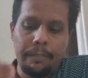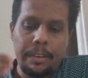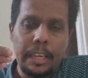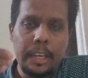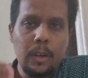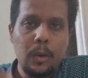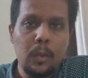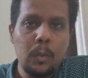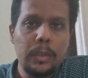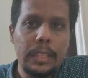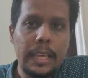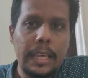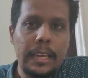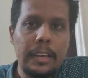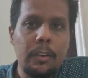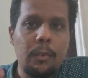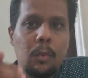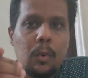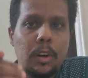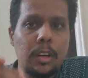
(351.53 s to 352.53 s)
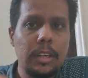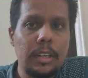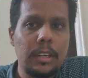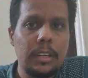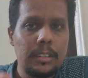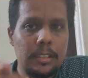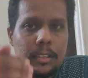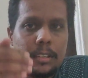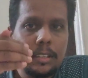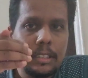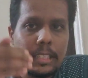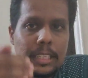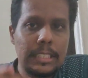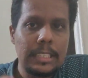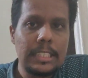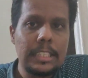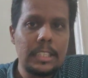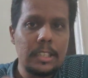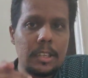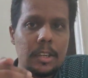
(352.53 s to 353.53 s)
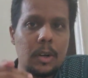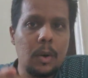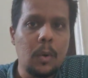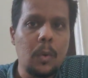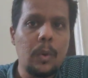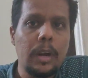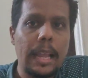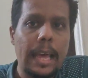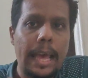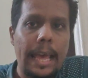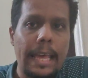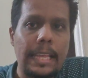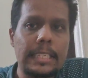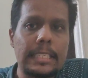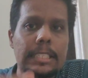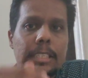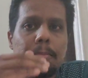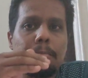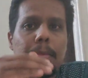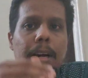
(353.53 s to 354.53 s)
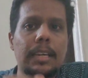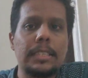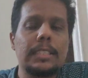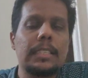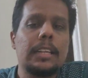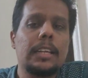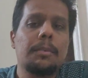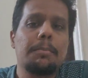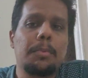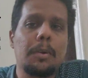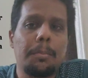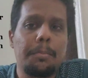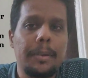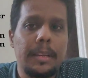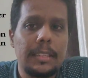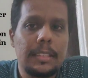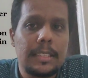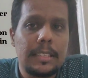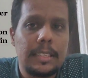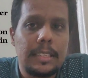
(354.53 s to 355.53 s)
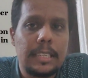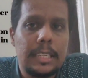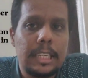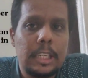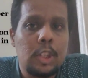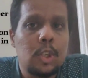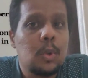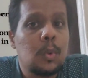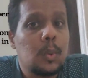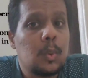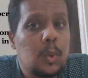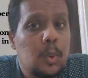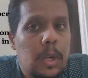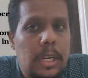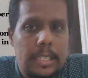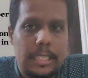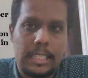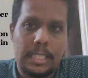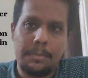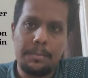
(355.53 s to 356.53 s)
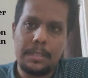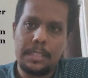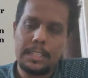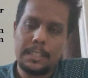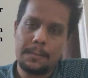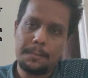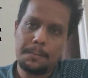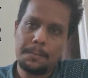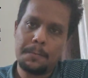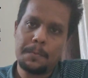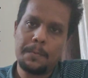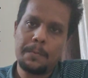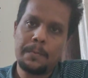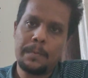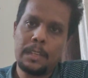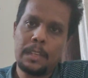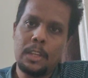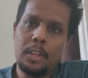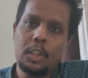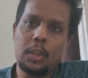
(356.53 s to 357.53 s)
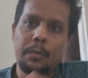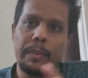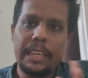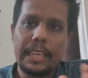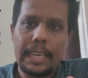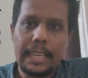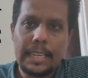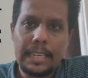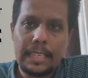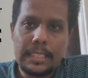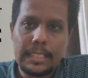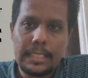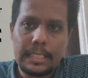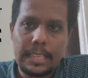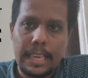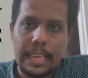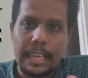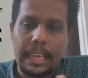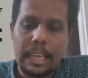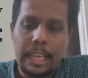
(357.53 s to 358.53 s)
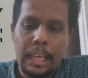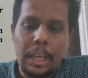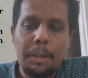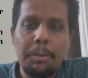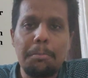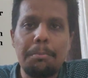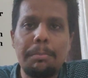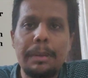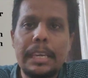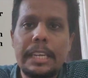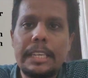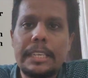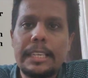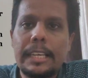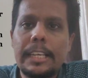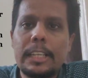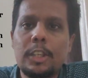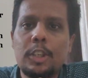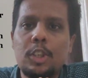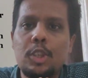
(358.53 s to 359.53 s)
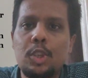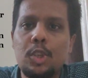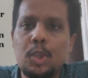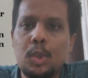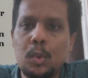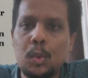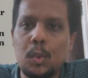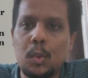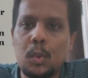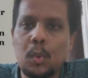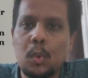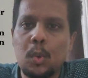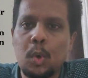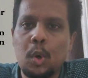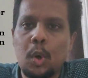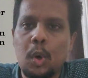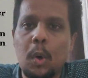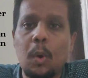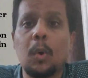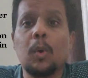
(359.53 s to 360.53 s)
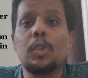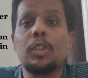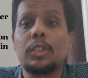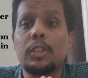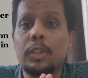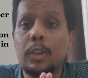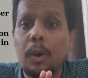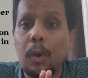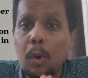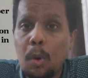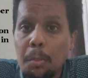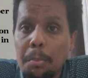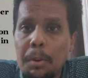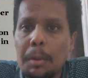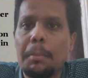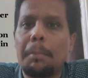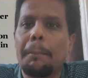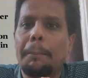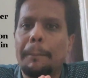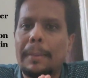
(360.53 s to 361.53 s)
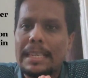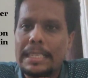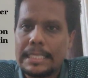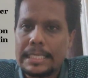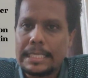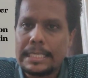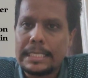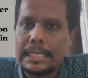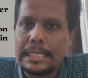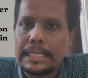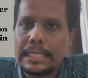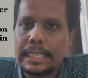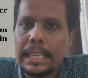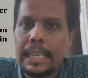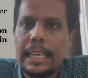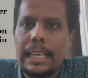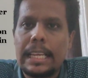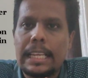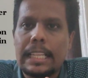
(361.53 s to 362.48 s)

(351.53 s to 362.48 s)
We know that what this is known as the marginal propensity to consumption. So we can see beta 2 or slope measures